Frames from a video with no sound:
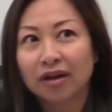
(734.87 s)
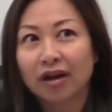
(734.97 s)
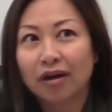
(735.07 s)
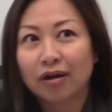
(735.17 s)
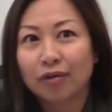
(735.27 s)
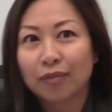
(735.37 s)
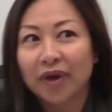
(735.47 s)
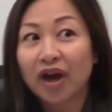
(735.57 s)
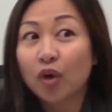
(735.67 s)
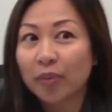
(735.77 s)

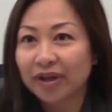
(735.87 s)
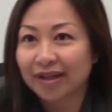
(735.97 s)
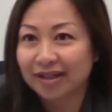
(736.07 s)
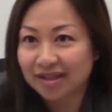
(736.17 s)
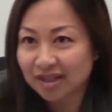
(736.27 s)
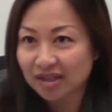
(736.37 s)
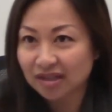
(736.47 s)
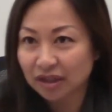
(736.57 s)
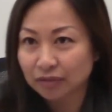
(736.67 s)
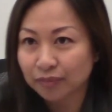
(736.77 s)
helping and
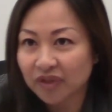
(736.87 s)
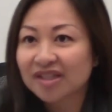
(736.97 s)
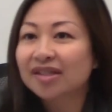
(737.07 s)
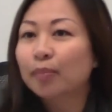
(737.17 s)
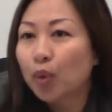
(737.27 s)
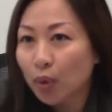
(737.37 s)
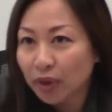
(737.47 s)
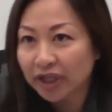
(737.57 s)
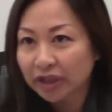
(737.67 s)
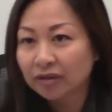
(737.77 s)
assisting,
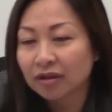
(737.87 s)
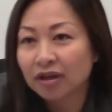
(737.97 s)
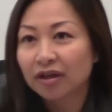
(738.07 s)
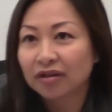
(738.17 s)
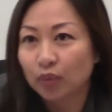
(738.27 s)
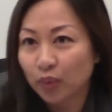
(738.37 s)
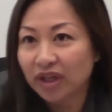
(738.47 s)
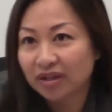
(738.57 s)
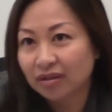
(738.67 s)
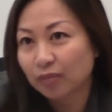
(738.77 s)
supporting the
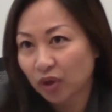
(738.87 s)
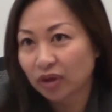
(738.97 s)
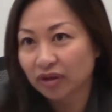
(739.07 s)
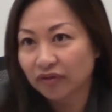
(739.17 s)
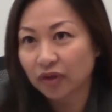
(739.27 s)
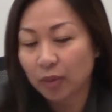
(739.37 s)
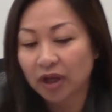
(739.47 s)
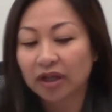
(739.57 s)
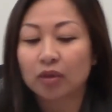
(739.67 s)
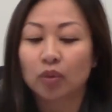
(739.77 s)
weak part of your
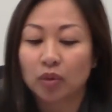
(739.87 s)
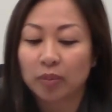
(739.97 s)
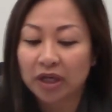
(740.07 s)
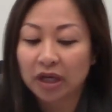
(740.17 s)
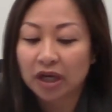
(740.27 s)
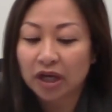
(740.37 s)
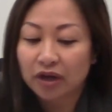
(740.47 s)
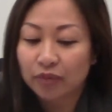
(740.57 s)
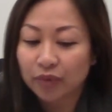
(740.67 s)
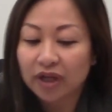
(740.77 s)
body, will be
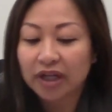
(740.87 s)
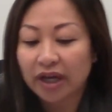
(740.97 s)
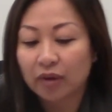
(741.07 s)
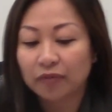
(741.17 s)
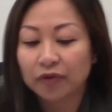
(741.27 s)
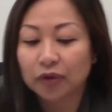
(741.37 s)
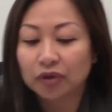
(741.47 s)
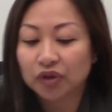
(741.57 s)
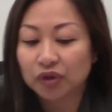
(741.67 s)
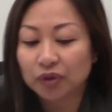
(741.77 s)
really
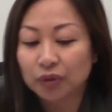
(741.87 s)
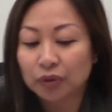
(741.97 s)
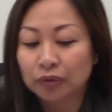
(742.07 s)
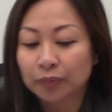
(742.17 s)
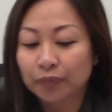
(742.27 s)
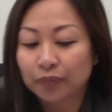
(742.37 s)
helpful to